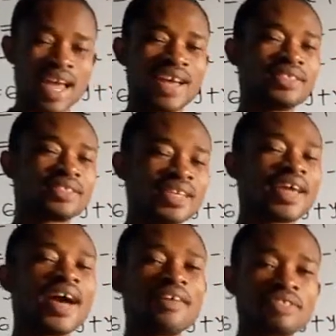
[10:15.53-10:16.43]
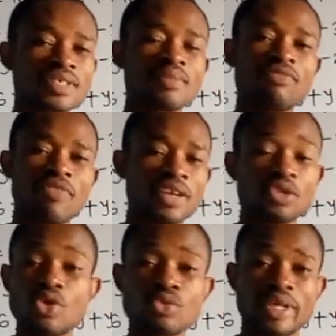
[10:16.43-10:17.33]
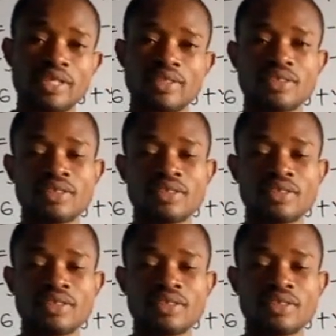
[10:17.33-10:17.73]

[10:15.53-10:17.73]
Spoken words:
and they have the same value already.